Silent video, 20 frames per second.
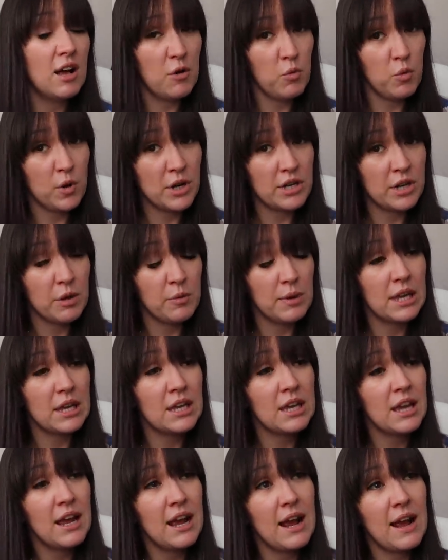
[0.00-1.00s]
one day a
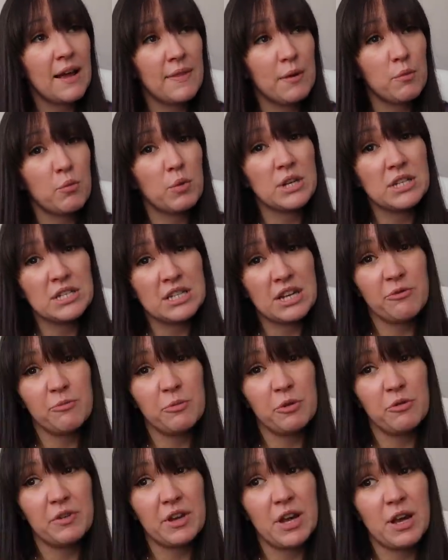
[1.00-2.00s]
week, and then one day
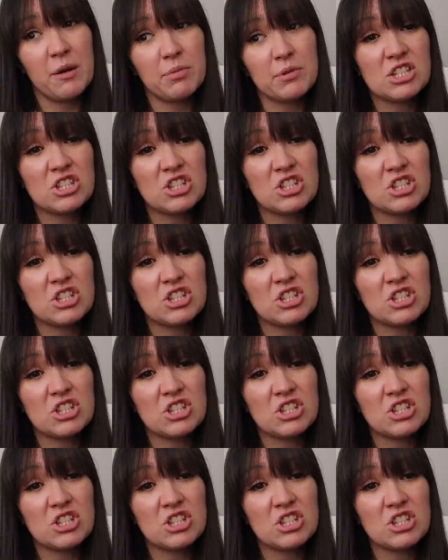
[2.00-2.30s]
moving up.